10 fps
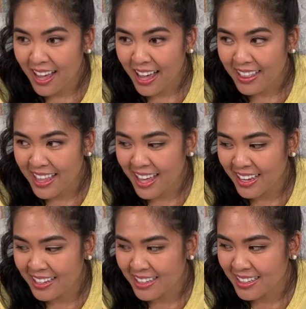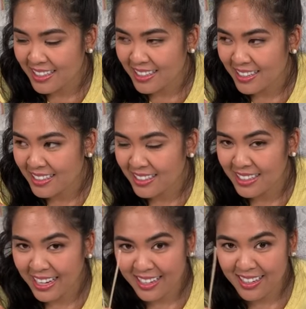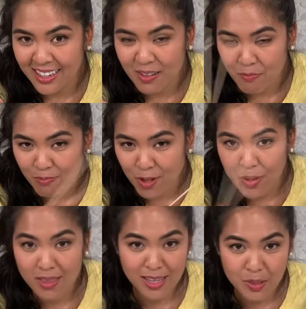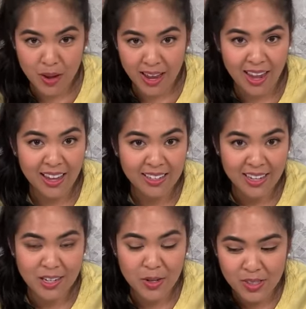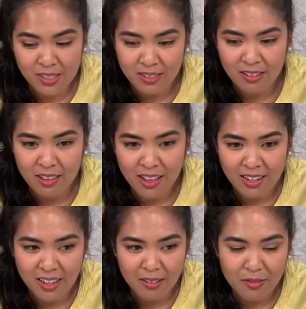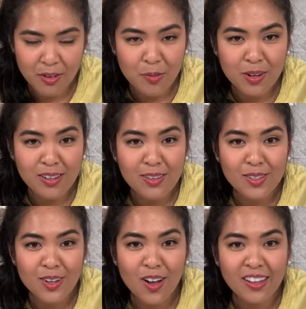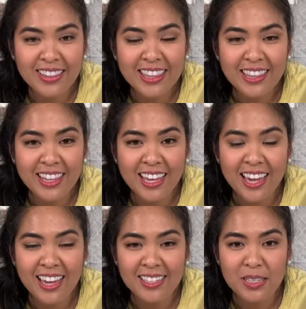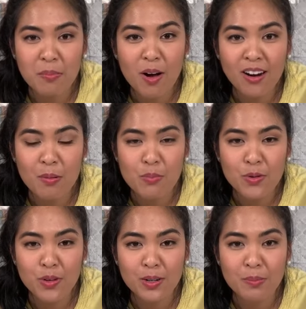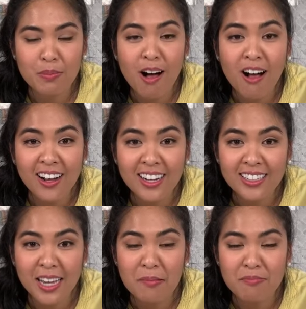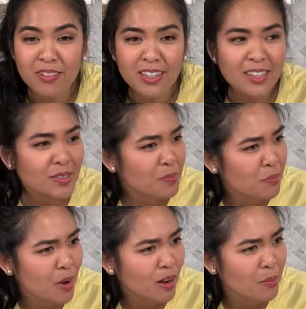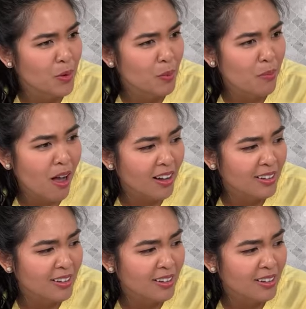then like doing things by hand. I noticed a lot of, what are those called? The ASMR mukbang type videos? Mukbang?